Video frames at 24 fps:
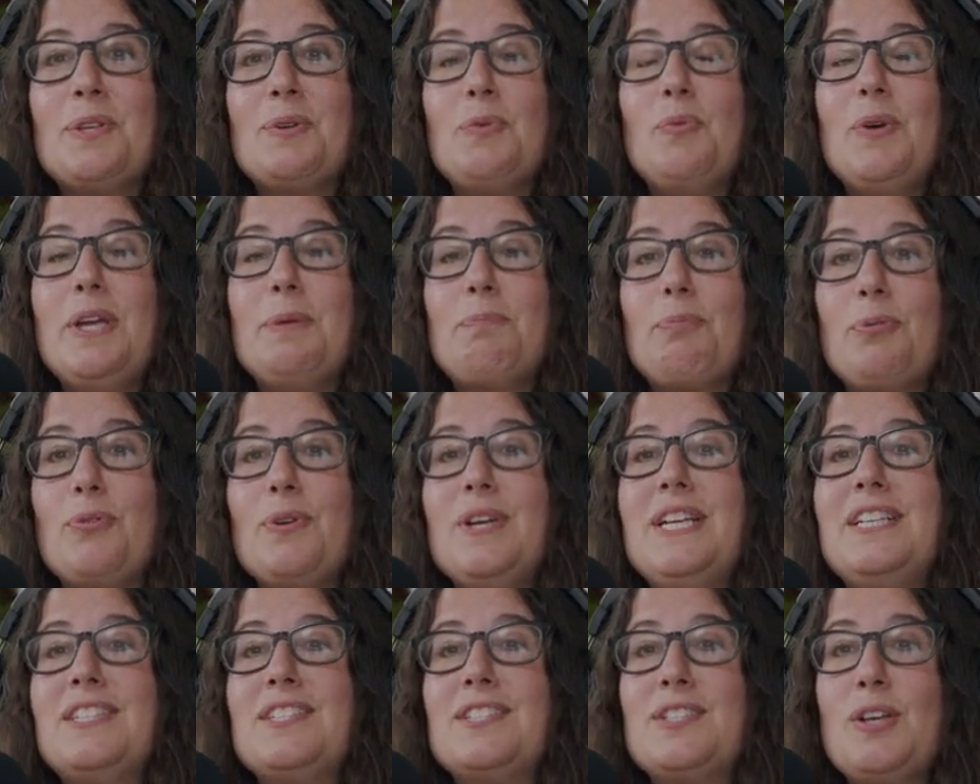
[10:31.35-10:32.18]
we
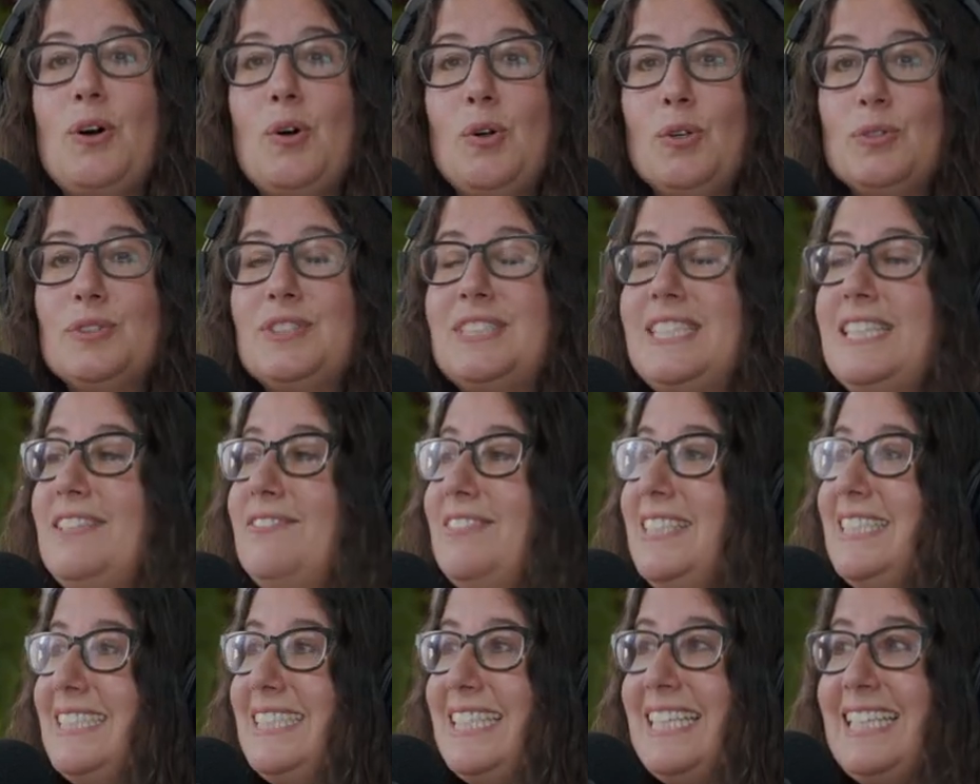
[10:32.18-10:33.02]
pre-sold
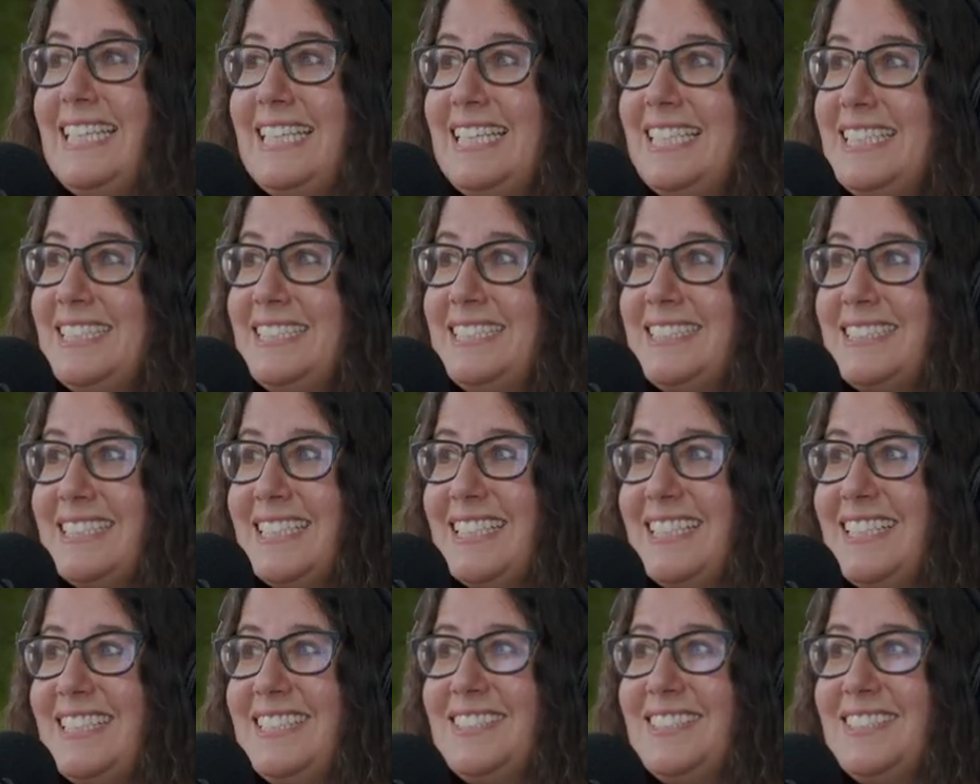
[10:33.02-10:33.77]
DVDs